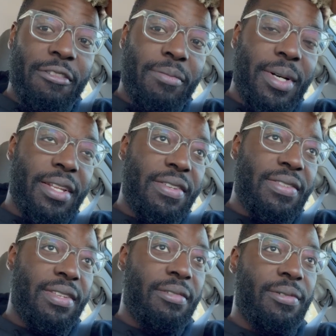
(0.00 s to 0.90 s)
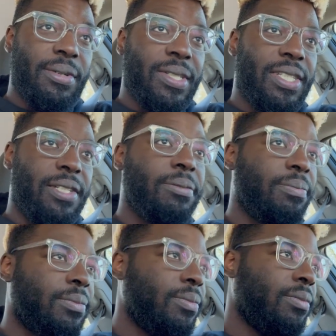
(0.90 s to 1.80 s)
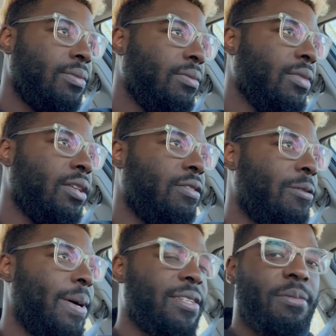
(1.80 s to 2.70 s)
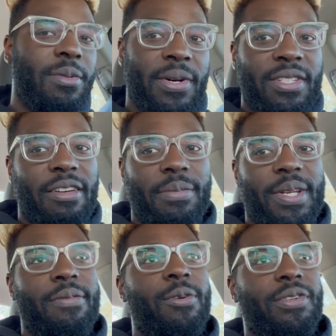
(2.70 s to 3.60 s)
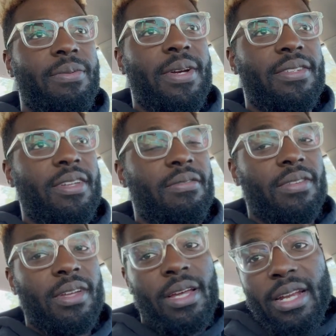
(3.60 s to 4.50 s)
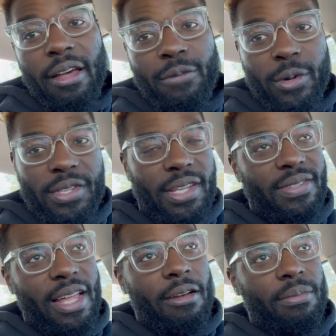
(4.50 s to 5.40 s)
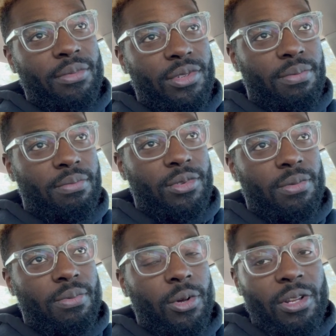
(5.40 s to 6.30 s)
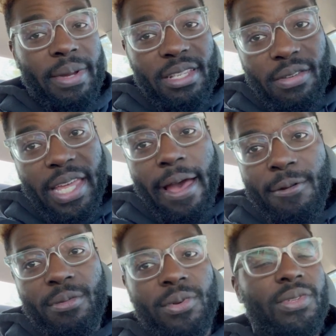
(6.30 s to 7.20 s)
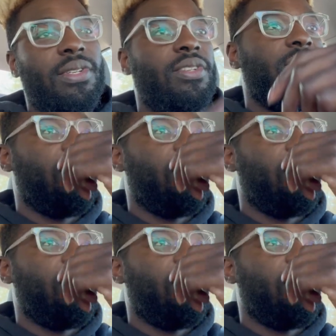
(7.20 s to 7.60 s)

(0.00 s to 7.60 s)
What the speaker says: of money is evil. So the past couple of months I've been forcing myself, not forcing, because now I'm just holding myself accountable to just